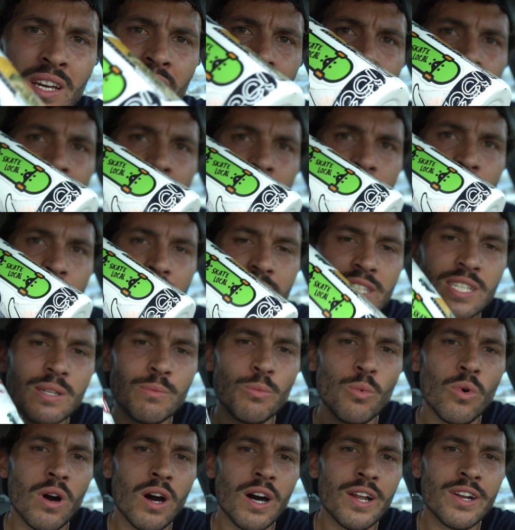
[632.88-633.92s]
Gonna drink some
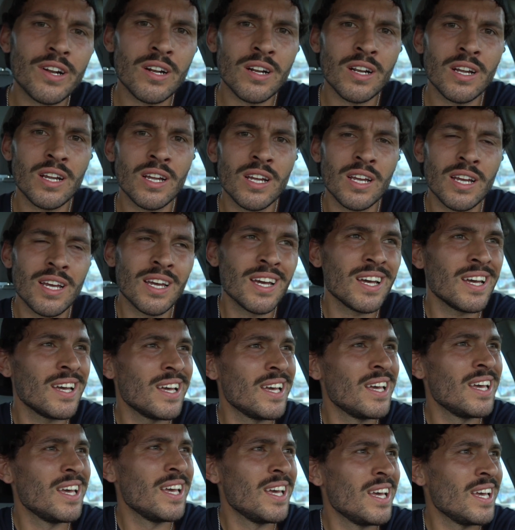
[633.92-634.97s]
water
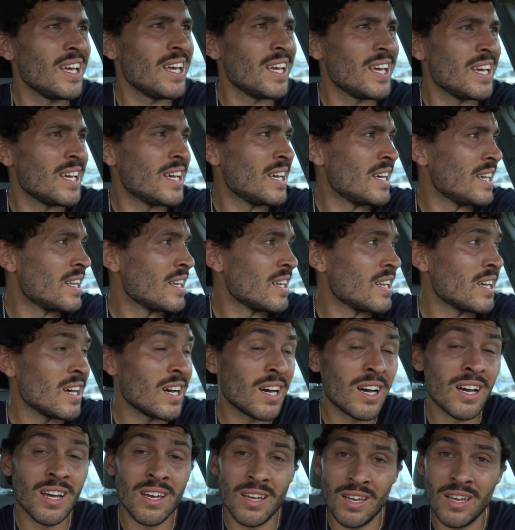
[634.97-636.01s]
and
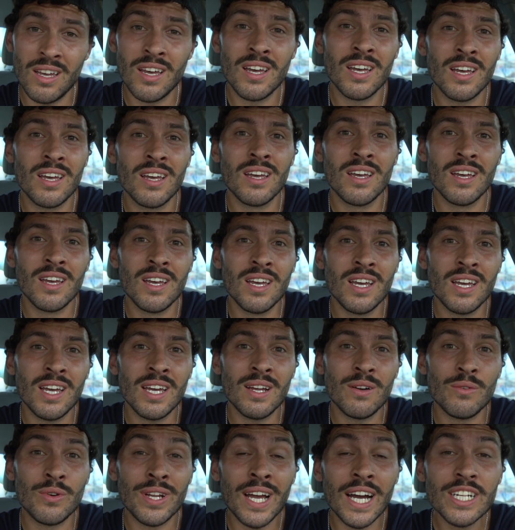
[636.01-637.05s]

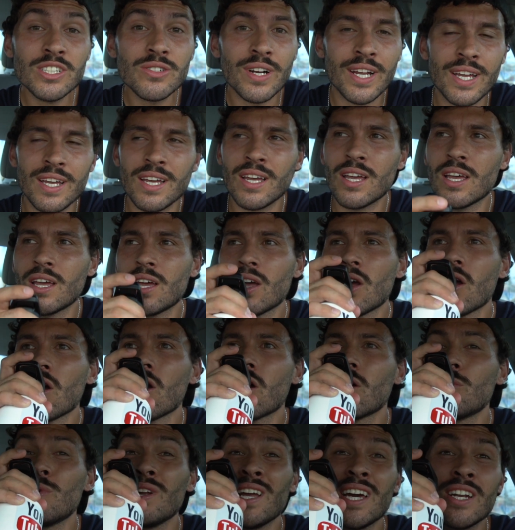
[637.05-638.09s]
rehydrate,
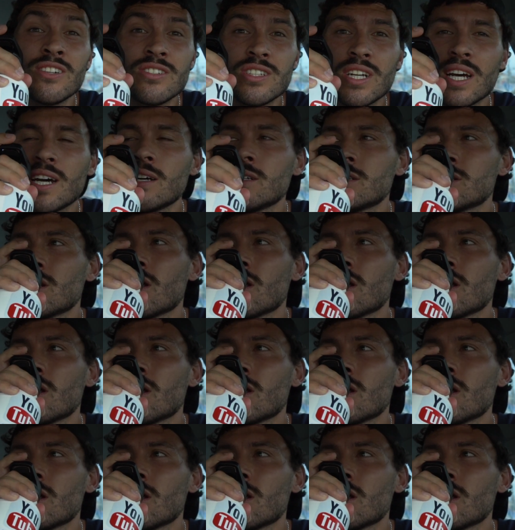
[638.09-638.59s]
re-energize.